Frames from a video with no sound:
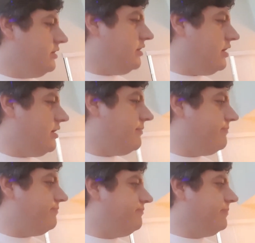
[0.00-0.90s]

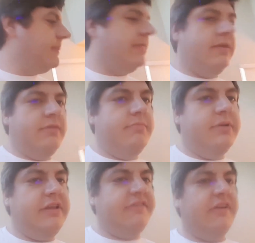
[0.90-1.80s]

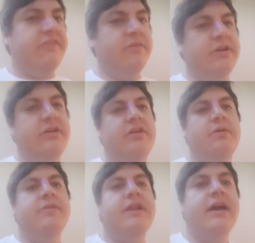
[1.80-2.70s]
but it's also good to
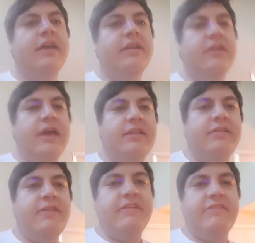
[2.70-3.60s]
know that I can
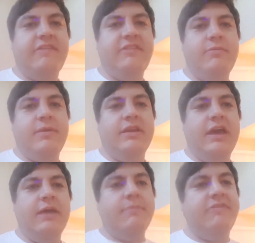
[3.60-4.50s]
get that system and
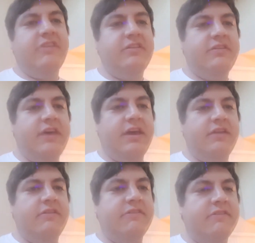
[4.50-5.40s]
games into the
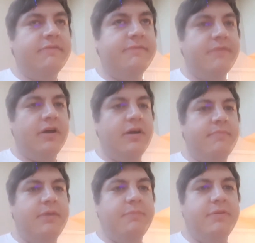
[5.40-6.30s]
hands of
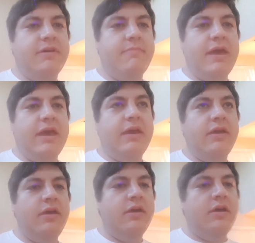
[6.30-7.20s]
people that may
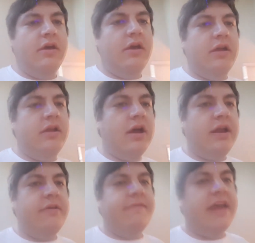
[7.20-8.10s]
not
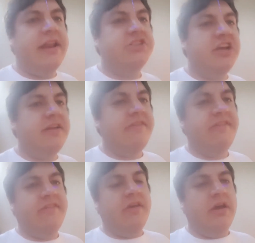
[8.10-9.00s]
have had a
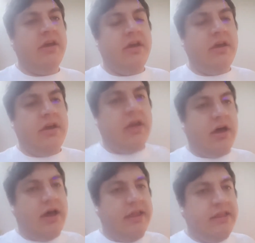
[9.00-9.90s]
chance
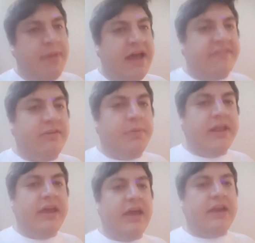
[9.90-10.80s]
in the past to
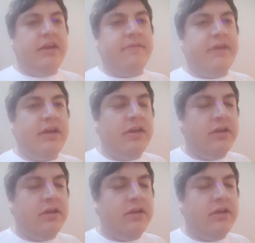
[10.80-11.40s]
play any of it.